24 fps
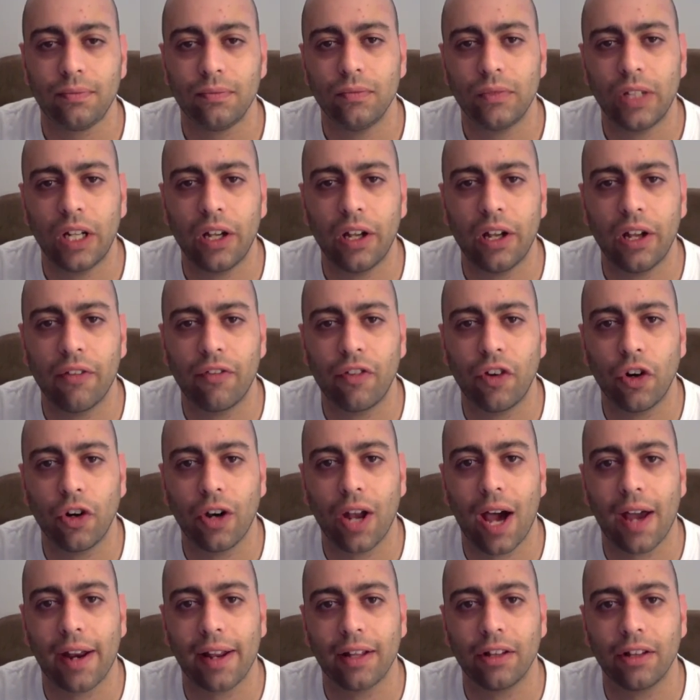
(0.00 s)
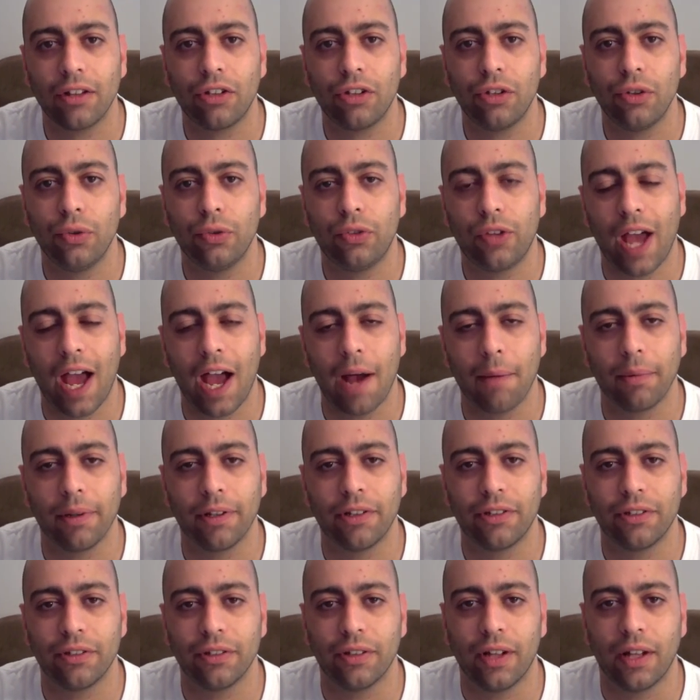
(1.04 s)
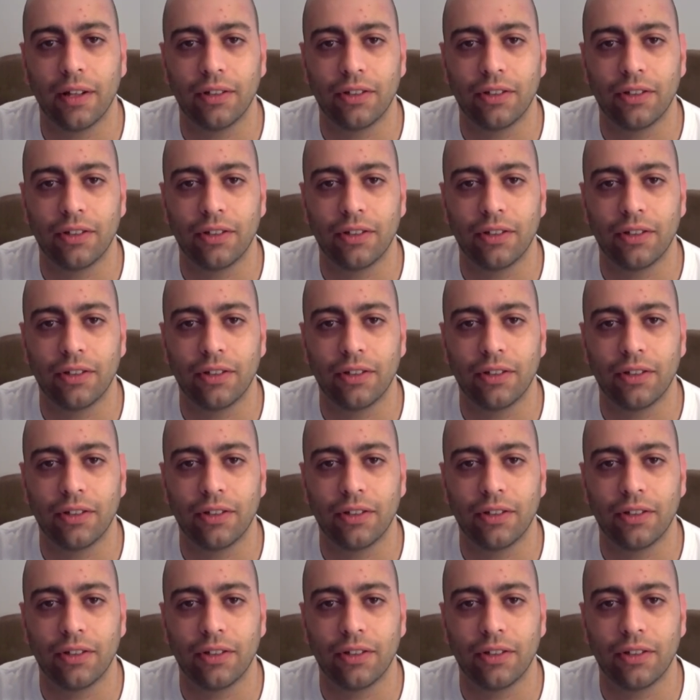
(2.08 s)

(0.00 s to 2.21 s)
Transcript: If you're not into tablets and